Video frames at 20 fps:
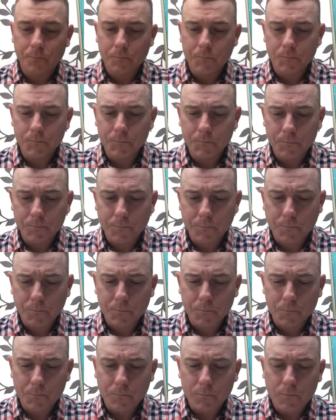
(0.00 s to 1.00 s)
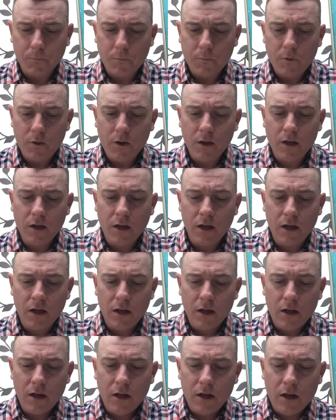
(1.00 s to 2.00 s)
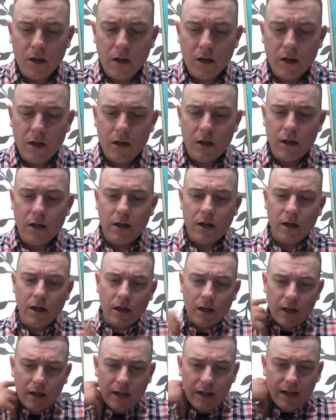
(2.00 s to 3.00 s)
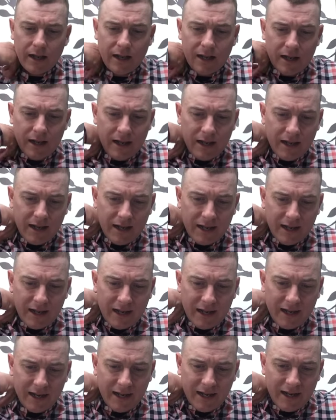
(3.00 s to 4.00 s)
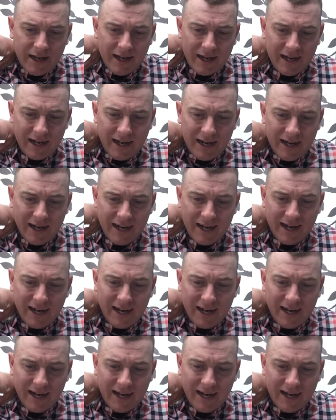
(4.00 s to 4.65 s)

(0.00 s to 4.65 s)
(silence)